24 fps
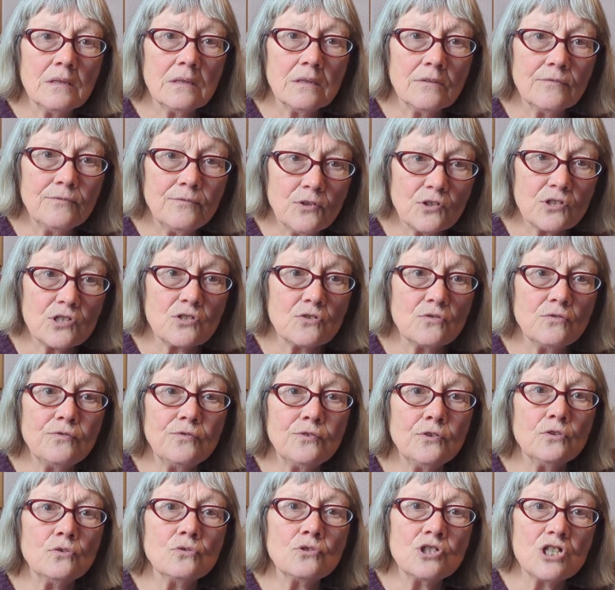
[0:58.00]
the fossil
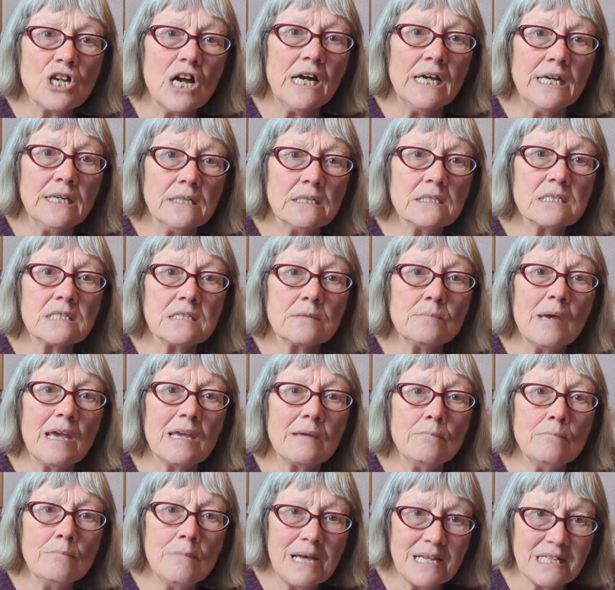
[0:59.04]
fuel giants to
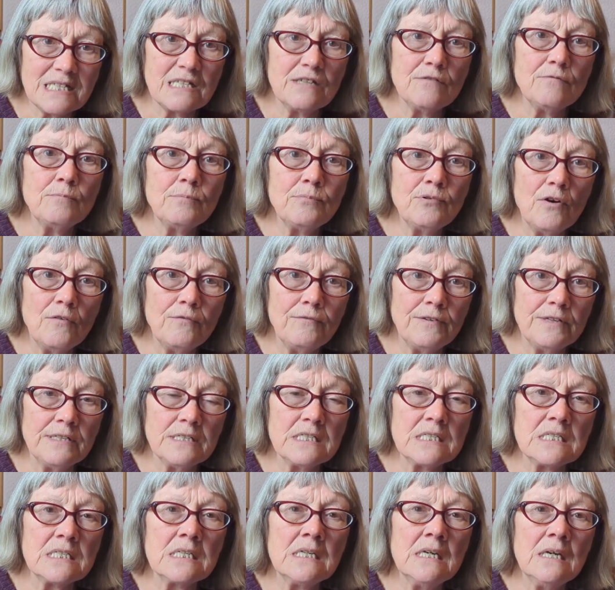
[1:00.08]
make massive
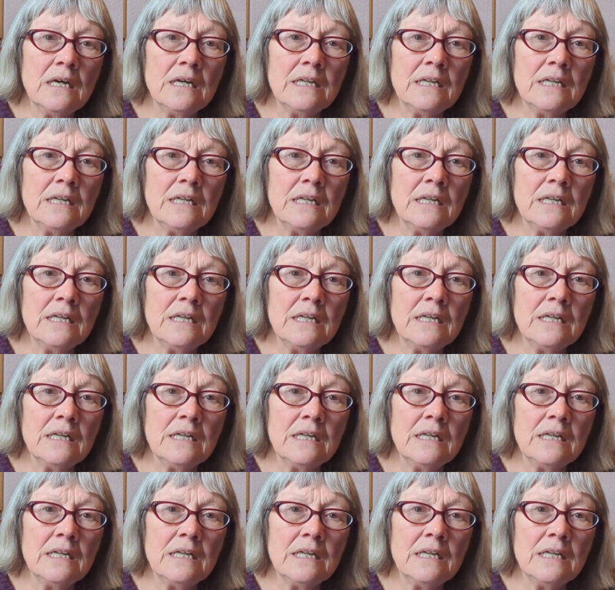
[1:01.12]
profits